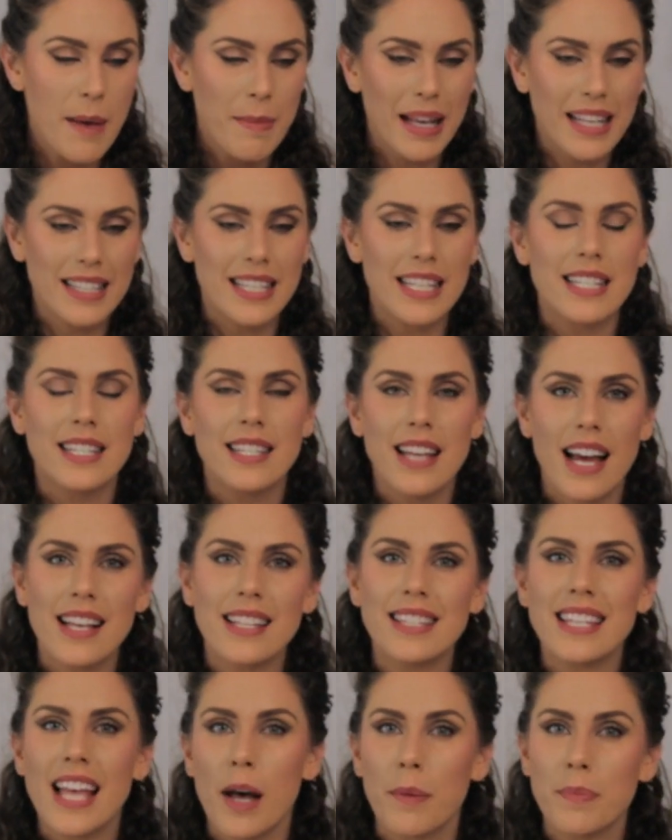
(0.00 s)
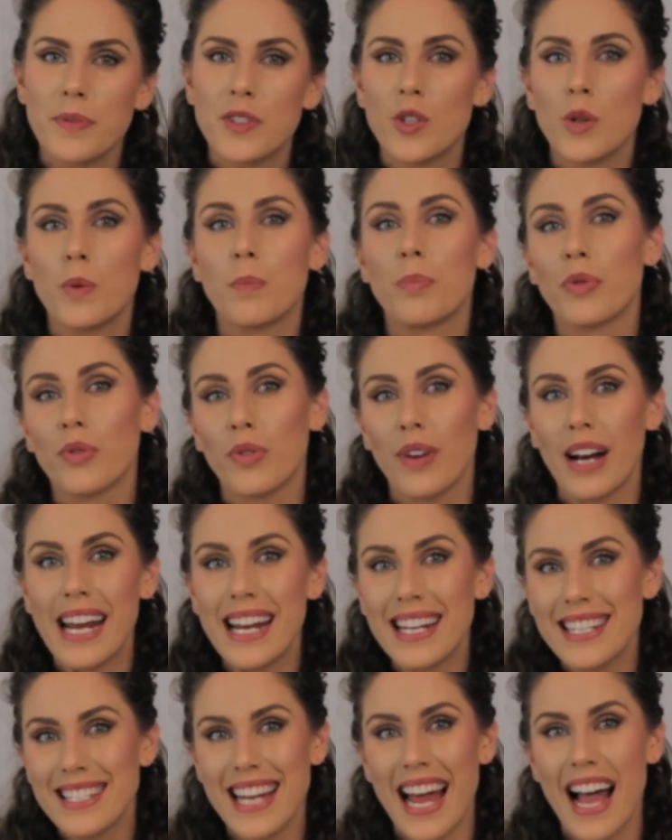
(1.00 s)
because it does help to
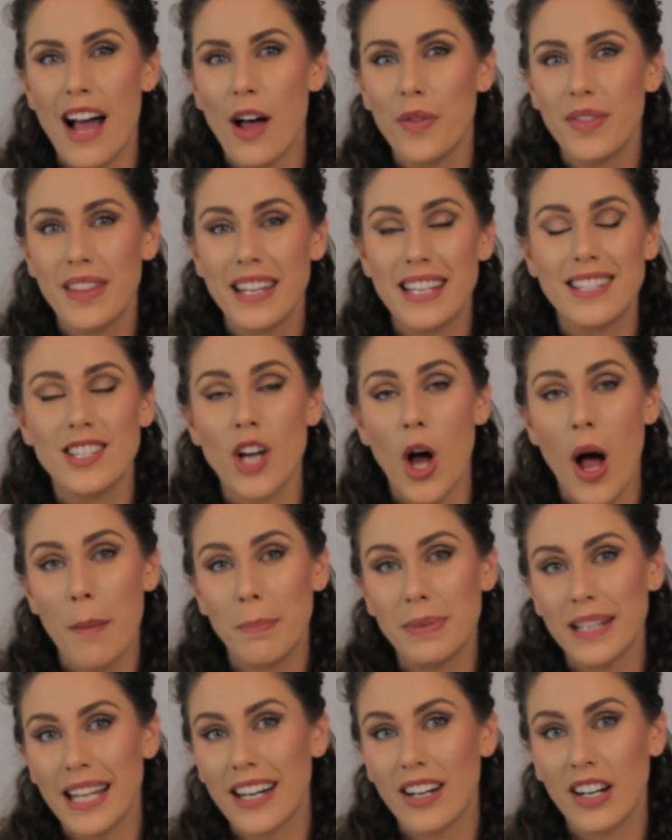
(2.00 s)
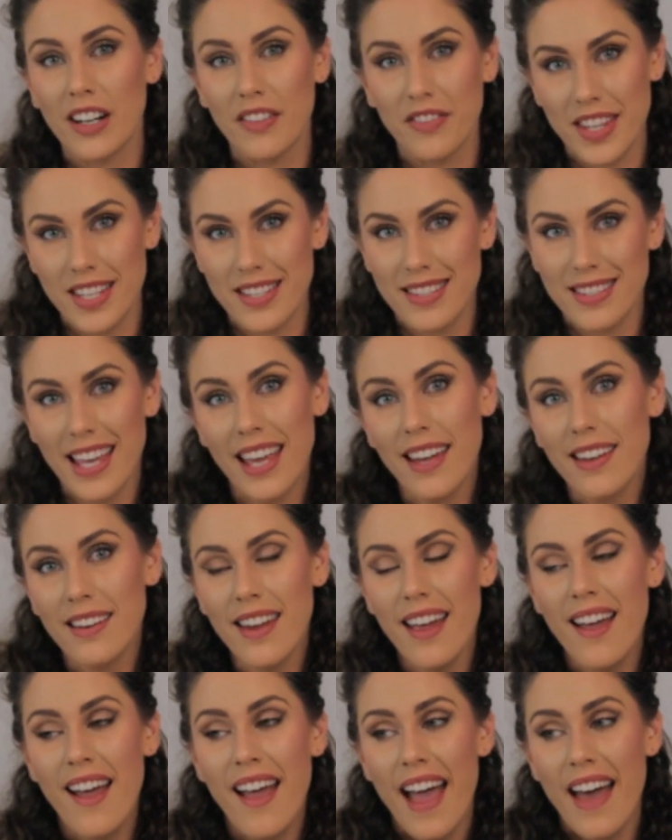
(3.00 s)
break down the top layer of the skin